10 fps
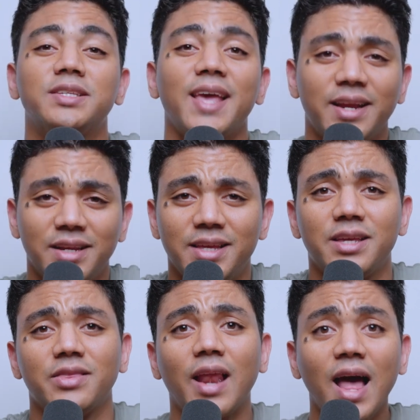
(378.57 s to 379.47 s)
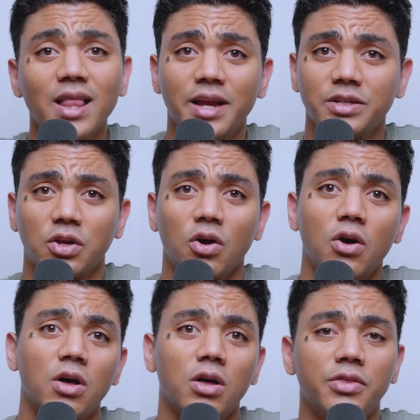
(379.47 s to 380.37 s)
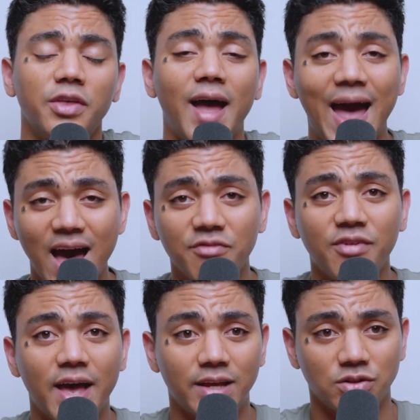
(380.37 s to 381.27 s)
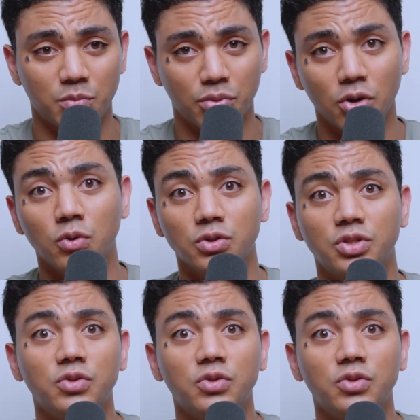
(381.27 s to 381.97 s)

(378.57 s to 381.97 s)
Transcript: a technique that I like to call the half-assed approach